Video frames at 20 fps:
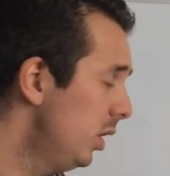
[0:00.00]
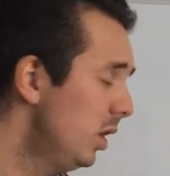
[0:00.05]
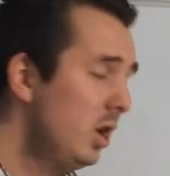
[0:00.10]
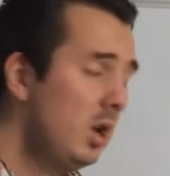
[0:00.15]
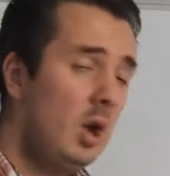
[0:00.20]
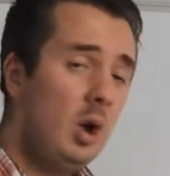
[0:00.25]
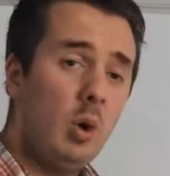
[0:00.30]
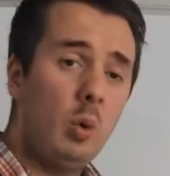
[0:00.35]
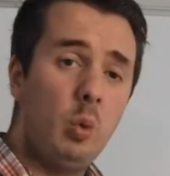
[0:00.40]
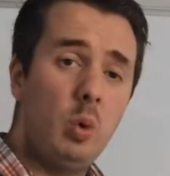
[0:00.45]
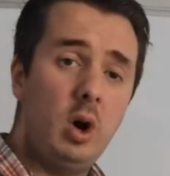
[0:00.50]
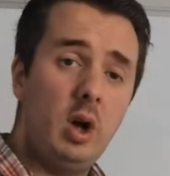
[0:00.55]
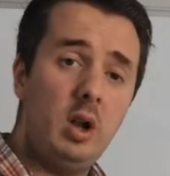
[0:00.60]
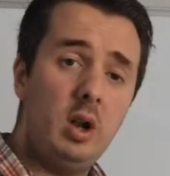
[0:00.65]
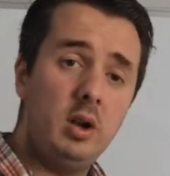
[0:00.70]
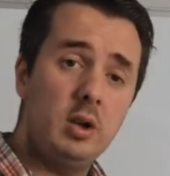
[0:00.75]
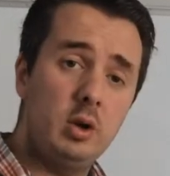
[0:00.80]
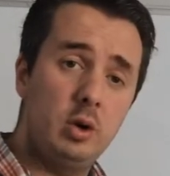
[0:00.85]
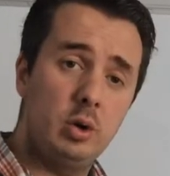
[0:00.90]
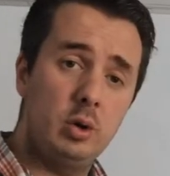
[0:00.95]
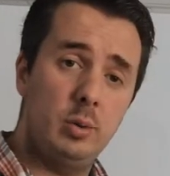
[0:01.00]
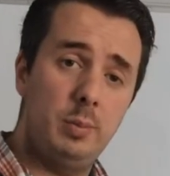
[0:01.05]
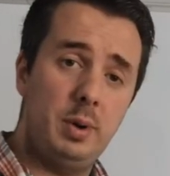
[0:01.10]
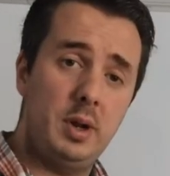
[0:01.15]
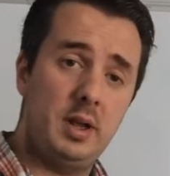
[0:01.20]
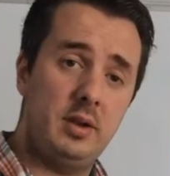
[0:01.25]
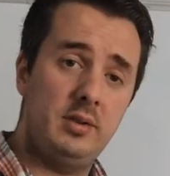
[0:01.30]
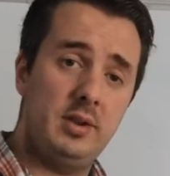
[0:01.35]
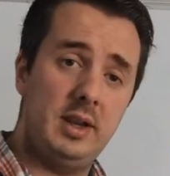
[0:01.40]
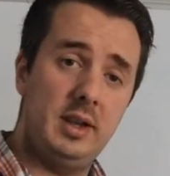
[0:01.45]
So while
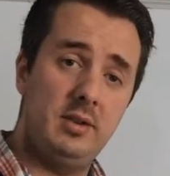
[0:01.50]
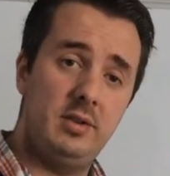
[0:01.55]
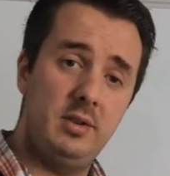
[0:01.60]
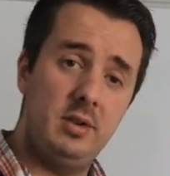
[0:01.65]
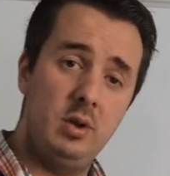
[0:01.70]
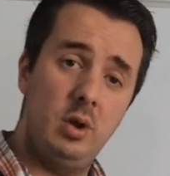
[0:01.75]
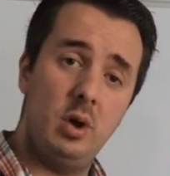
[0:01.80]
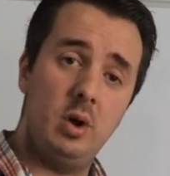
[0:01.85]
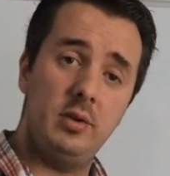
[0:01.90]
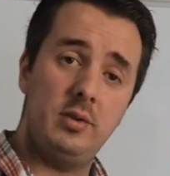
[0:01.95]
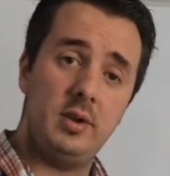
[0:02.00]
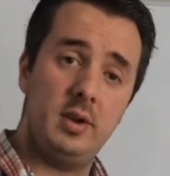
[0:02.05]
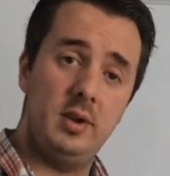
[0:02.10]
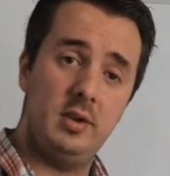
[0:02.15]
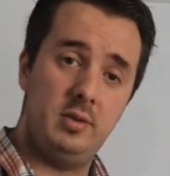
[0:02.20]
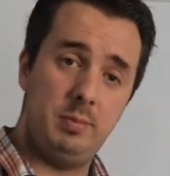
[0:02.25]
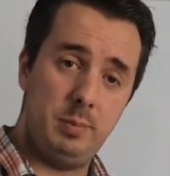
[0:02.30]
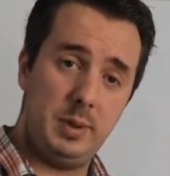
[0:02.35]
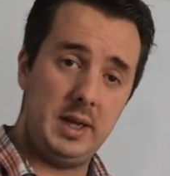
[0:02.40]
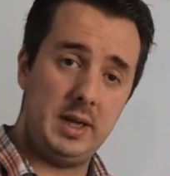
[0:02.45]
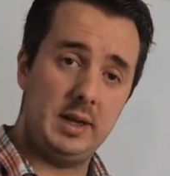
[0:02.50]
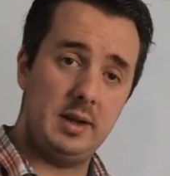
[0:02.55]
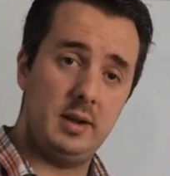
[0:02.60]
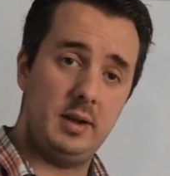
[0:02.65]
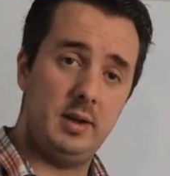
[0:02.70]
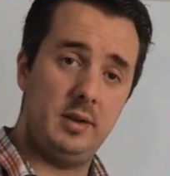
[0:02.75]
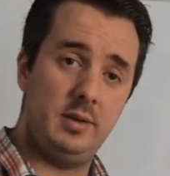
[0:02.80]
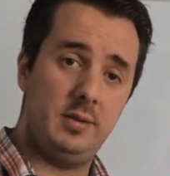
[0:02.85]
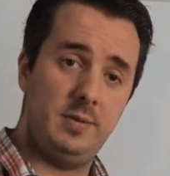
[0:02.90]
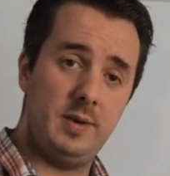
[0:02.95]
Google Plus is not as
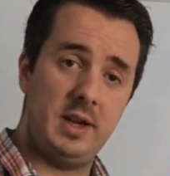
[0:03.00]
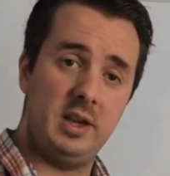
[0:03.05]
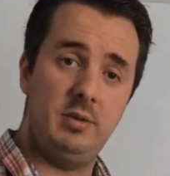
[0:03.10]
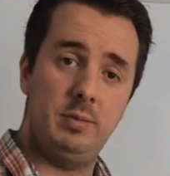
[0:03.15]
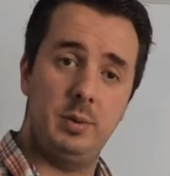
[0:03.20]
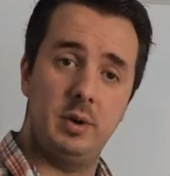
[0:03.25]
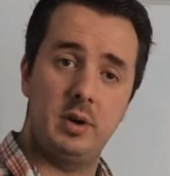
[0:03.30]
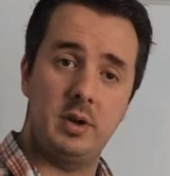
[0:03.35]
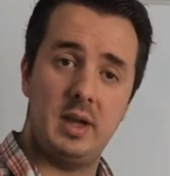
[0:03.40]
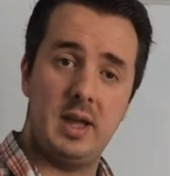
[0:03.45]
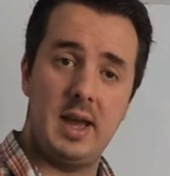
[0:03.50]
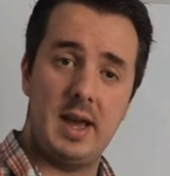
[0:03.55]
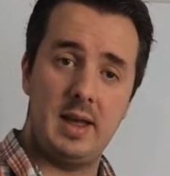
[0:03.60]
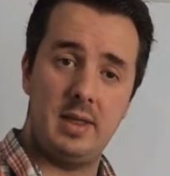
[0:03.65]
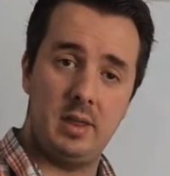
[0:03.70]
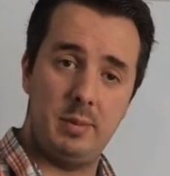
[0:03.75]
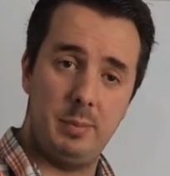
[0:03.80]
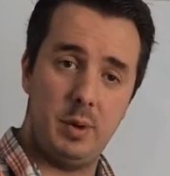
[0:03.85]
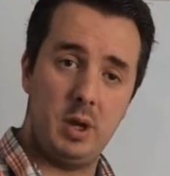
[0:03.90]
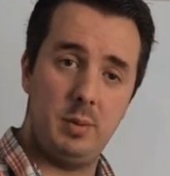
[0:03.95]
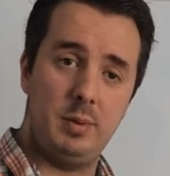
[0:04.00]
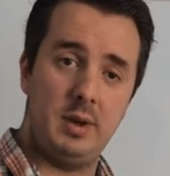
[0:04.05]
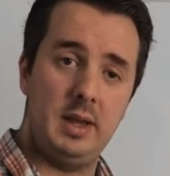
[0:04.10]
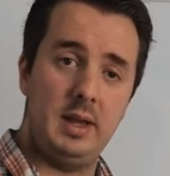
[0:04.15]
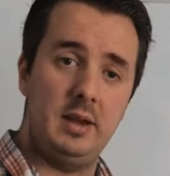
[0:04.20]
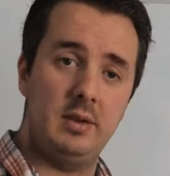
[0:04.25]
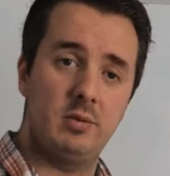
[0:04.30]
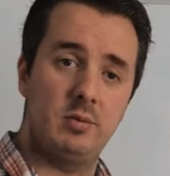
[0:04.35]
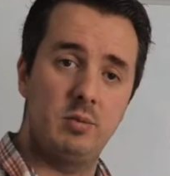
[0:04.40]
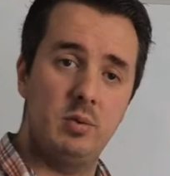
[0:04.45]
big as Facebook at the
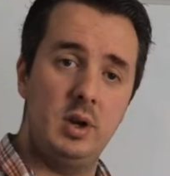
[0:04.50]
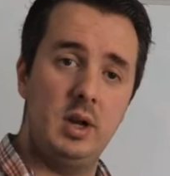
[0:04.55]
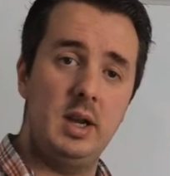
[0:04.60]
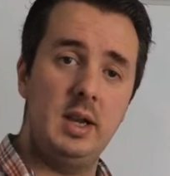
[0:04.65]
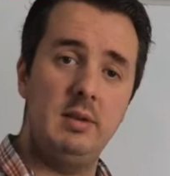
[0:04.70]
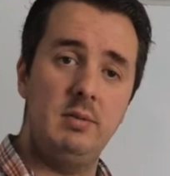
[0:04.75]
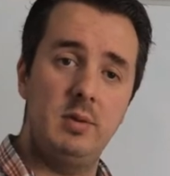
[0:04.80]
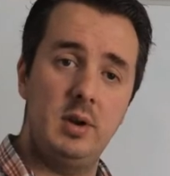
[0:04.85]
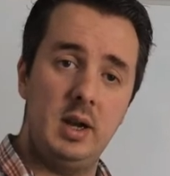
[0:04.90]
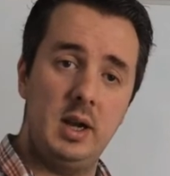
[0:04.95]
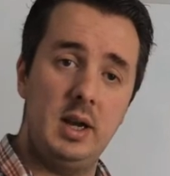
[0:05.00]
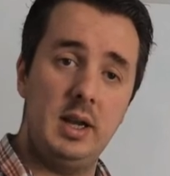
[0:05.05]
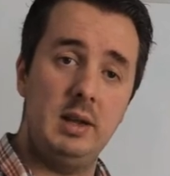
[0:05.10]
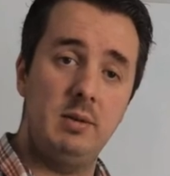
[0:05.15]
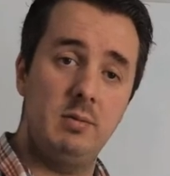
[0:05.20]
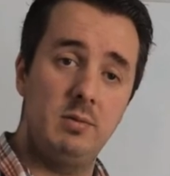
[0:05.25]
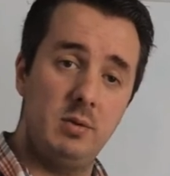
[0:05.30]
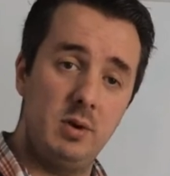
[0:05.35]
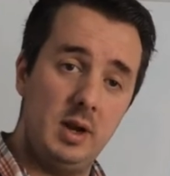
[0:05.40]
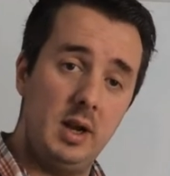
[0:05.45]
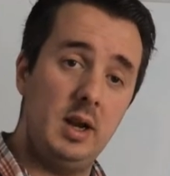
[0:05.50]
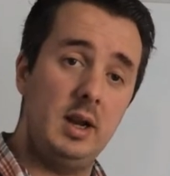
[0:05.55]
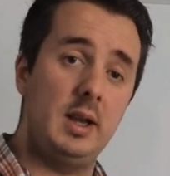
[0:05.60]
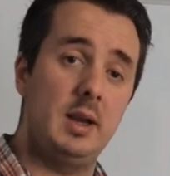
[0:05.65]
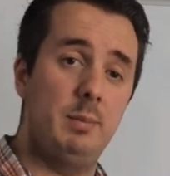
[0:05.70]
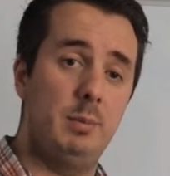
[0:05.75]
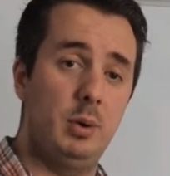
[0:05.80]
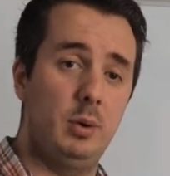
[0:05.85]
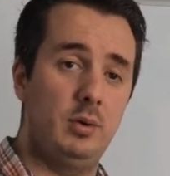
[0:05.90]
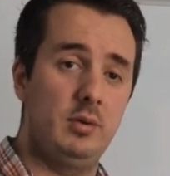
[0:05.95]
moment, it's really, really,
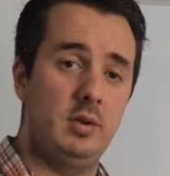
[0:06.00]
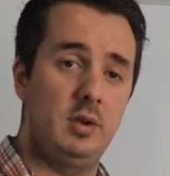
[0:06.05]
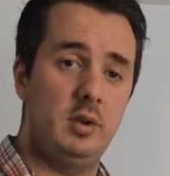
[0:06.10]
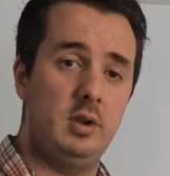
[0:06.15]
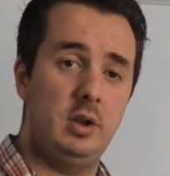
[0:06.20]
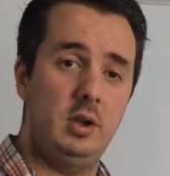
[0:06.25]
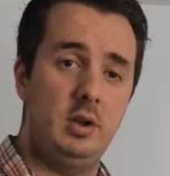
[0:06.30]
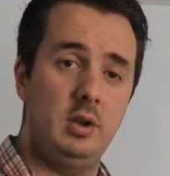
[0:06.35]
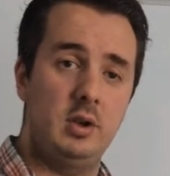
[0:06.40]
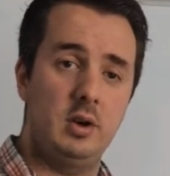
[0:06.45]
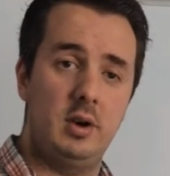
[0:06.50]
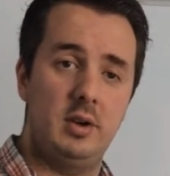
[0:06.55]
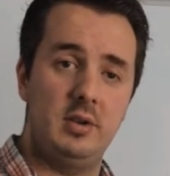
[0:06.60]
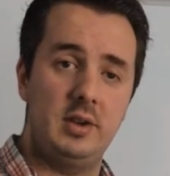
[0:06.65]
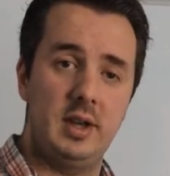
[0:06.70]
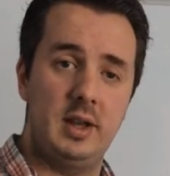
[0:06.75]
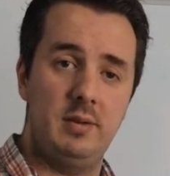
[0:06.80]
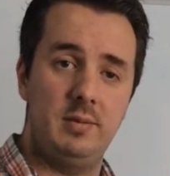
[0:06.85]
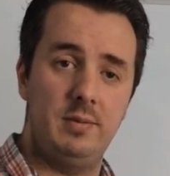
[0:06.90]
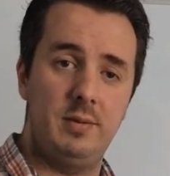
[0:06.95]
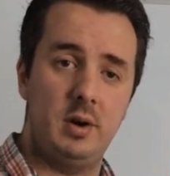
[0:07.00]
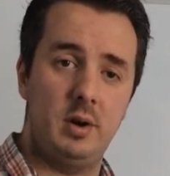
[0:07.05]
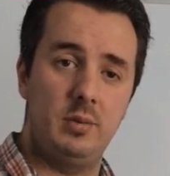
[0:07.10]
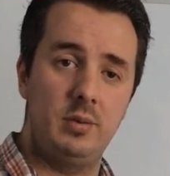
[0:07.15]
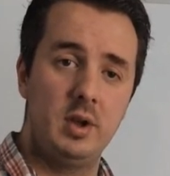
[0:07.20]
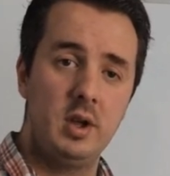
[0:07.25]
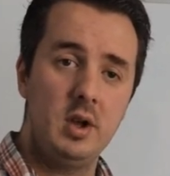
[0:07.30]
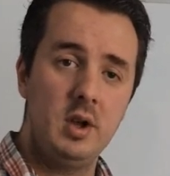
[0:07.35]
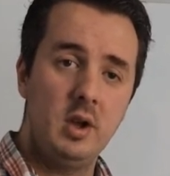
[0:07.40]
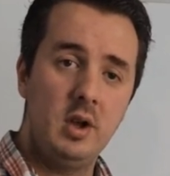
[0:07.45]
really important that you guys
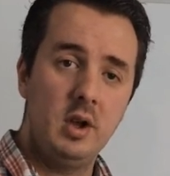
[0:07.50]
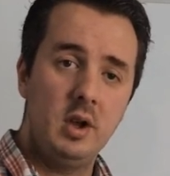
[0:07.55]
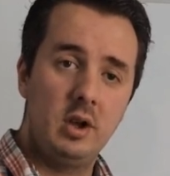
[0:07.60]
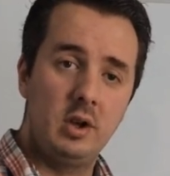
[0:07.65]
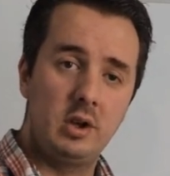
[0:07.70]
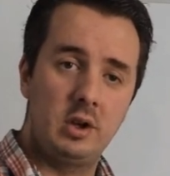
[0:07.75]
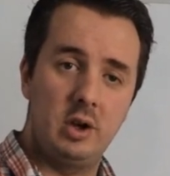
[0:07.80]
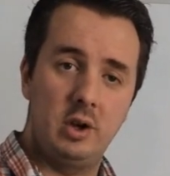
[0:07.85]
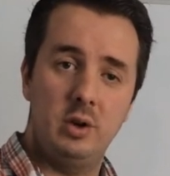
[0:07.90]
get involved.